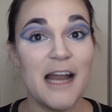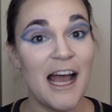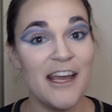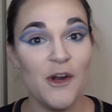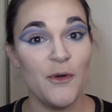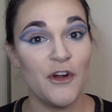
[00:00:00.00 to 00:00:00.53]
I
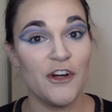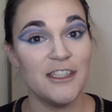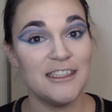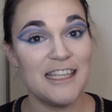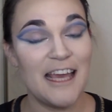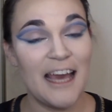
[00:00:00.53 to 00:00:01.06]
don't
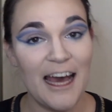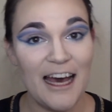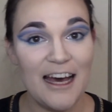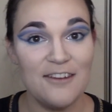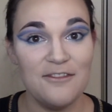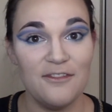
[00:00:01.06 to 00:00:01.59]
currently
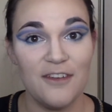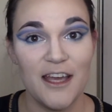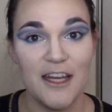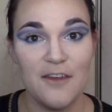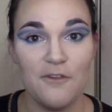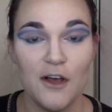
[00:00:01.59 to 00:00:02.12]
have
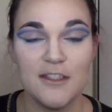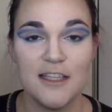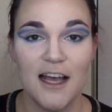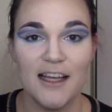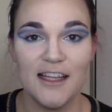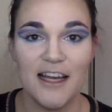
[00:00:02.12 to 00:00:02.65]
any false
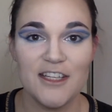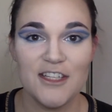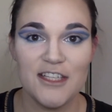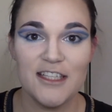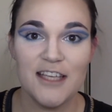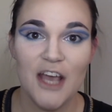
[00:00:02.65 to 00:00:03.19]

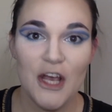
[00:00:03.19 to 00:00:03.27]
eyelashes.